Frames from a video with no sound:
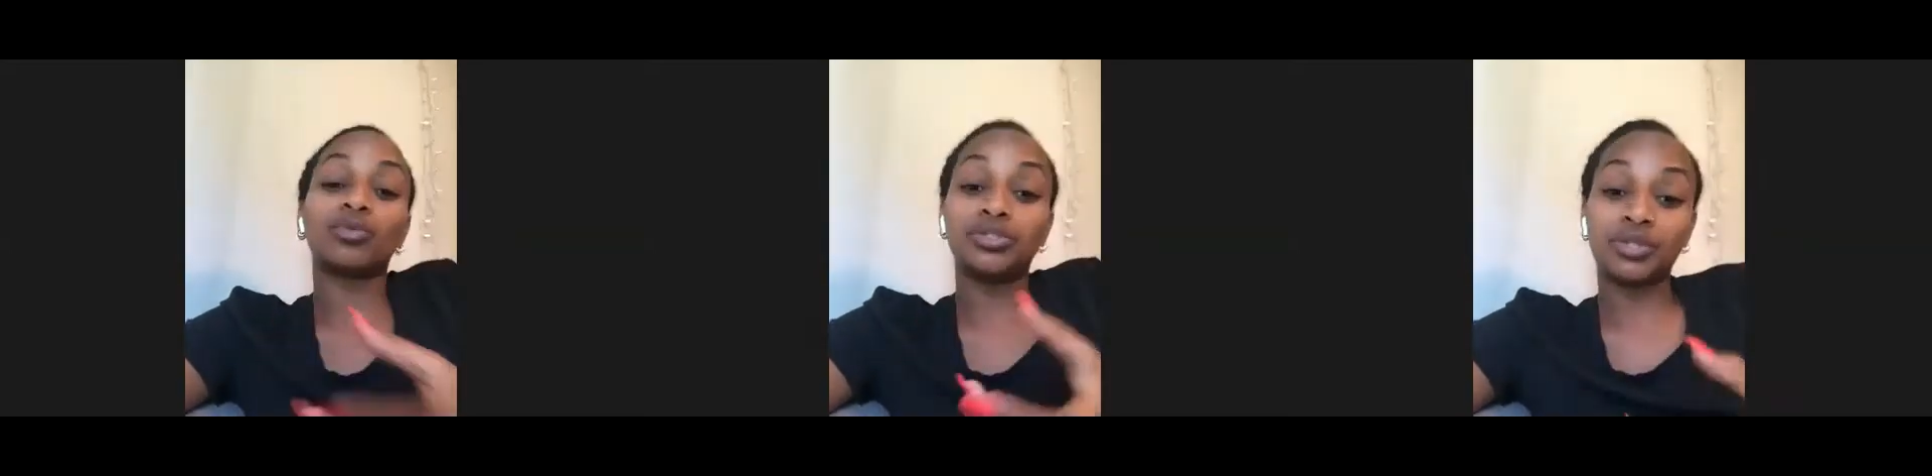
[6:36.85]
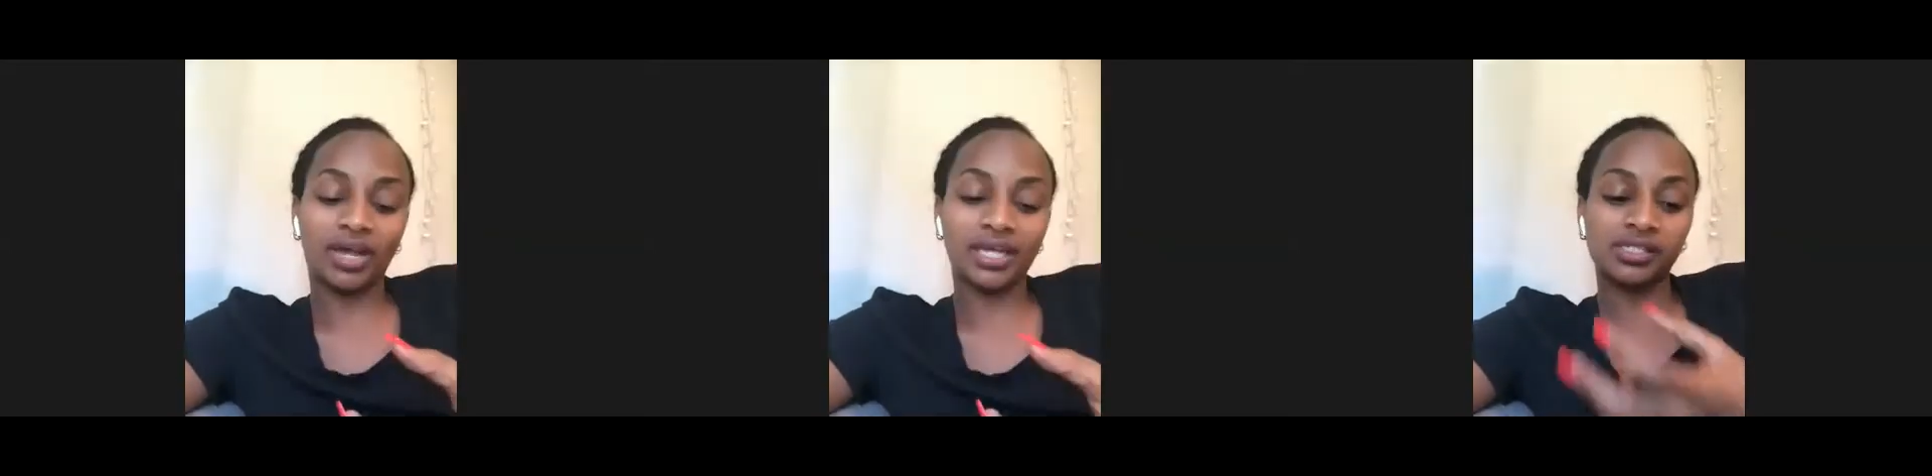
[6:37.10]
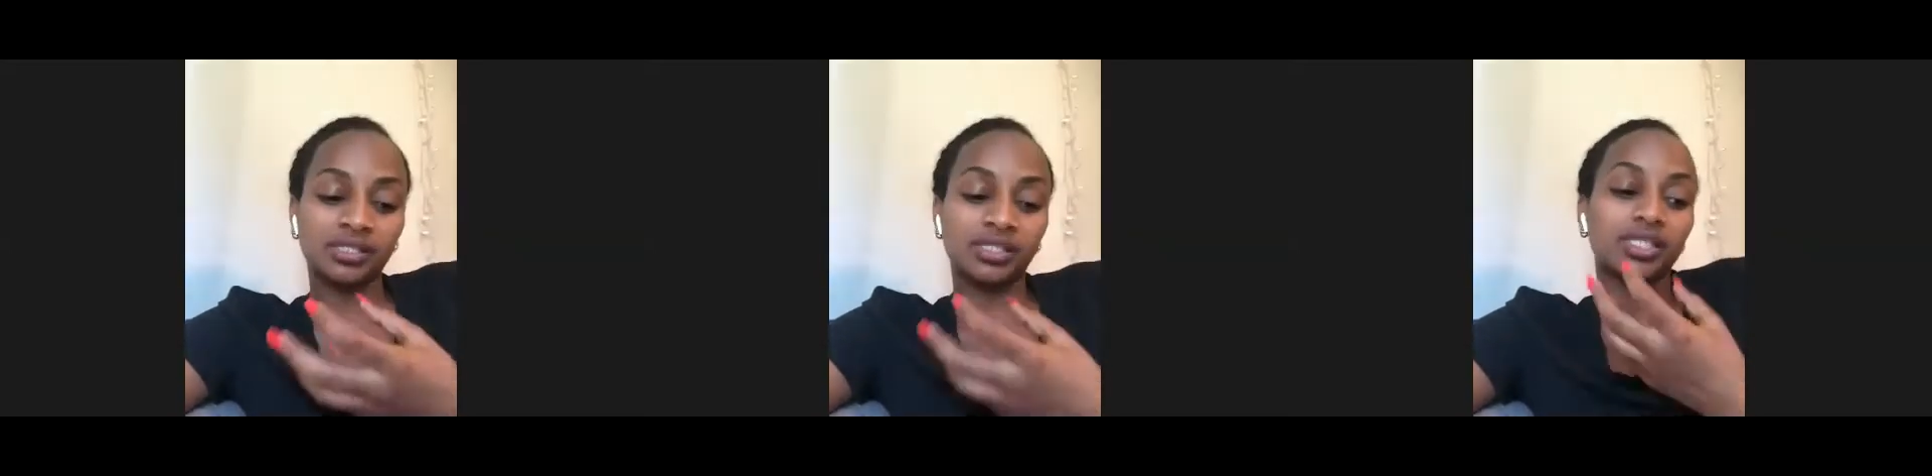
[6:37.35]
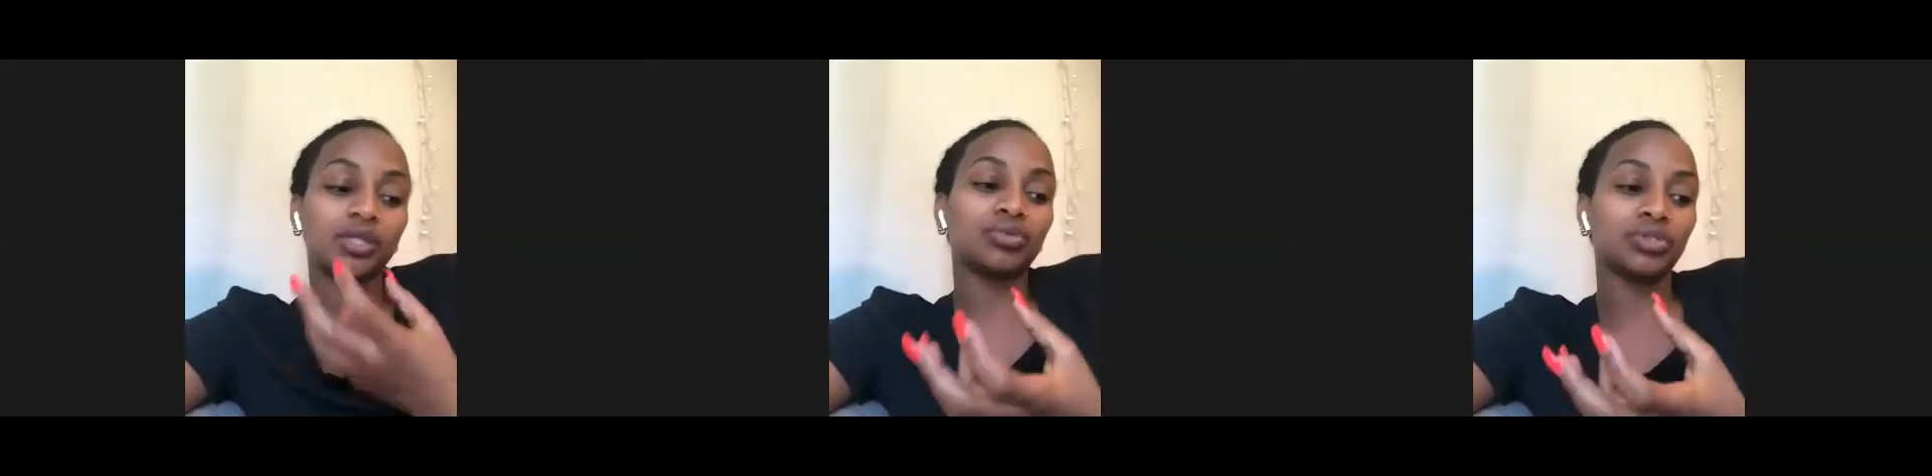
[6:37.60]
But I love that
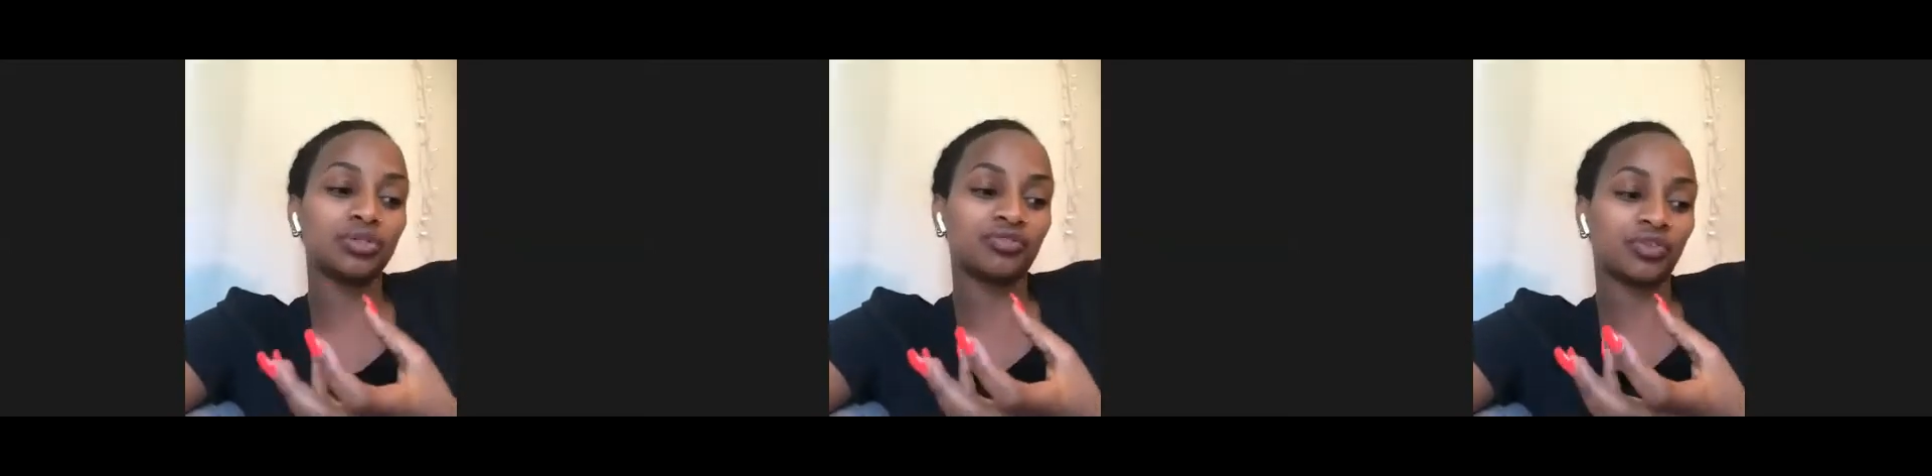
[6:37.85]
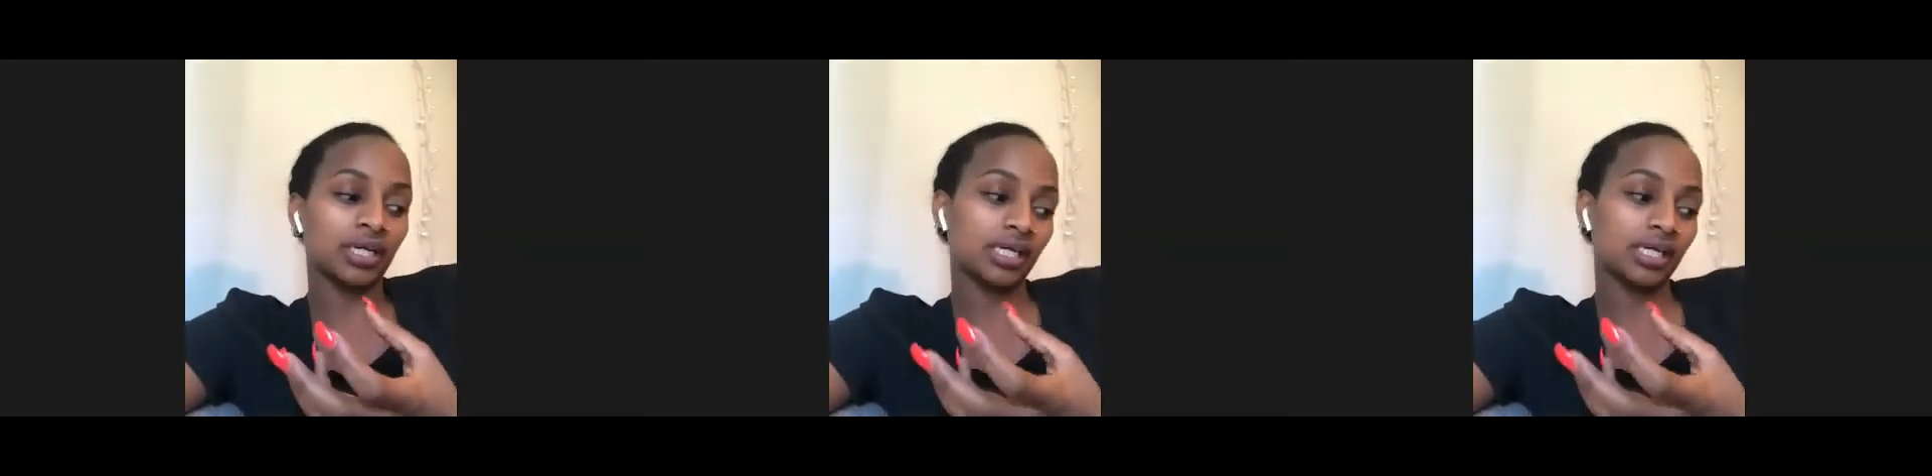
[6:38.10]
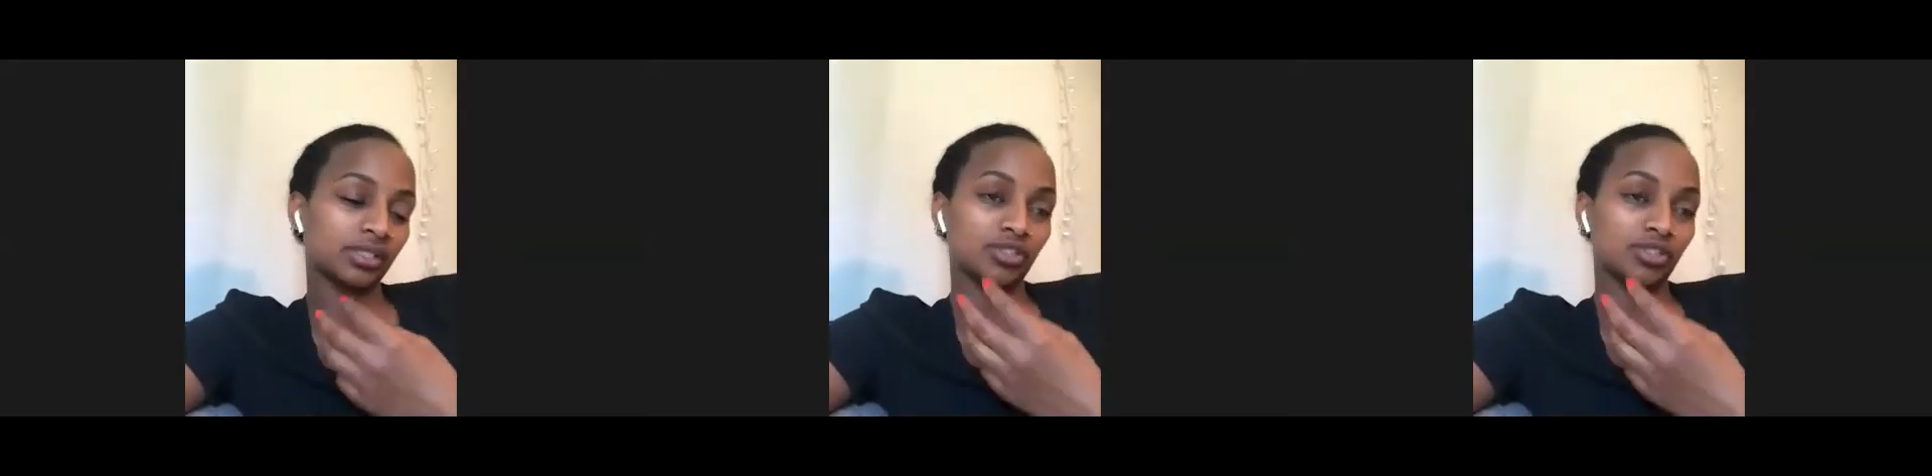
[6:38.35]
we do that, right? It's this